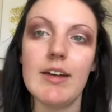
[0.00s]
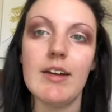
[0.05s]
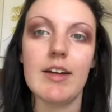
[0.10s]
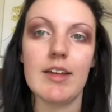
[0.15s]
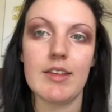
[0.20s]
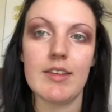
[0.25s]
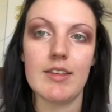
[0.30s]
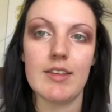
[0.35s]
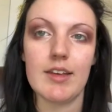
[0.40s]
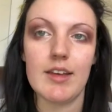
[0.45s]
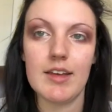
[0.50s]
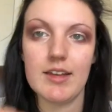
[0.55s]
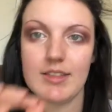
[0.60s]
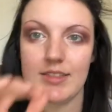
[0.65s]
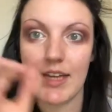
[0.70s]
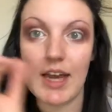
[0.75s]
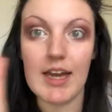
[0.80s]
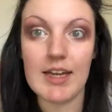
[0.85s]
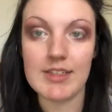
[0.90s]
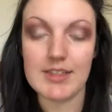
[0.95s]
like the
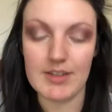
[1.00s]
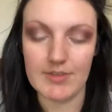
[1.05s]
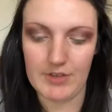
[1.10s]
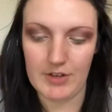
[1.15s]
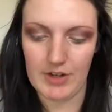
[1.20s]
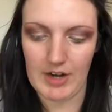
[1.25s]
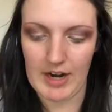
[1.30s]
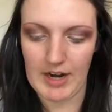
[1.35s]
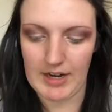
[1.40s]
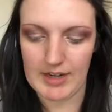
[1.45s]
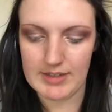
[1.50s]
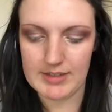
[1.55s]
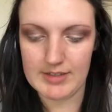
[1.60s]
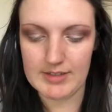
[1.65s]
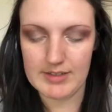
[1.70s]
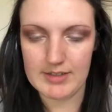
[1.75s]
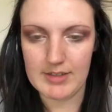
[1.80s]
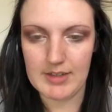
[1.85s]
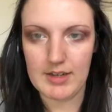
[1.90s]
size of your eyes.